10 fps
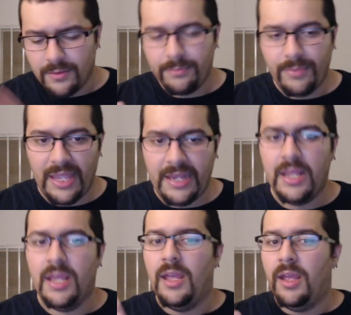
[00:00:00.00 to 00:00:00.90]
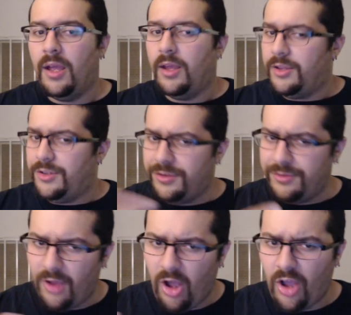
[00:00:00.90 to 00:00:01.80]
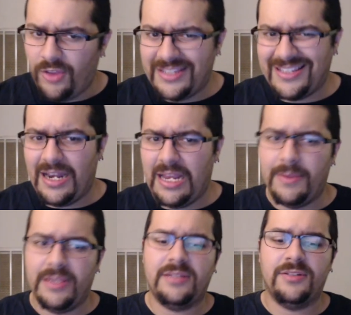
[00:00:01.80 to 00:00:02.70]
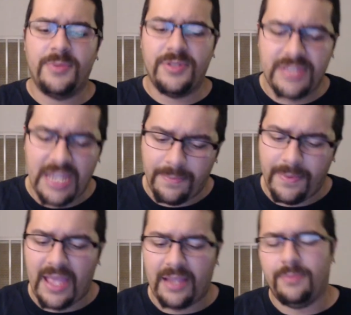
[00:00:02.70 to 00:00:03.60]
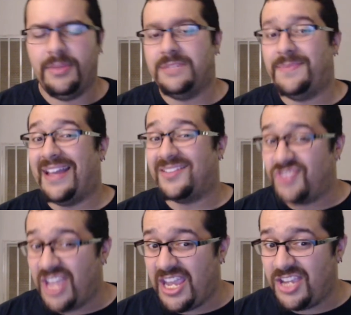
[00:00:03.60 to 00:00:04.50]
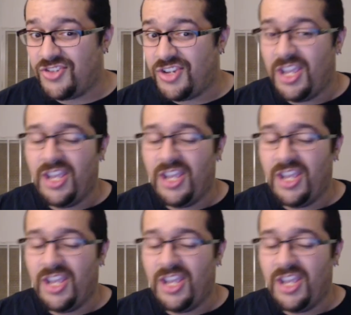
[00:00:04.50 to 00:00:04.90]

But all these dynamics are supposed to take place backstage.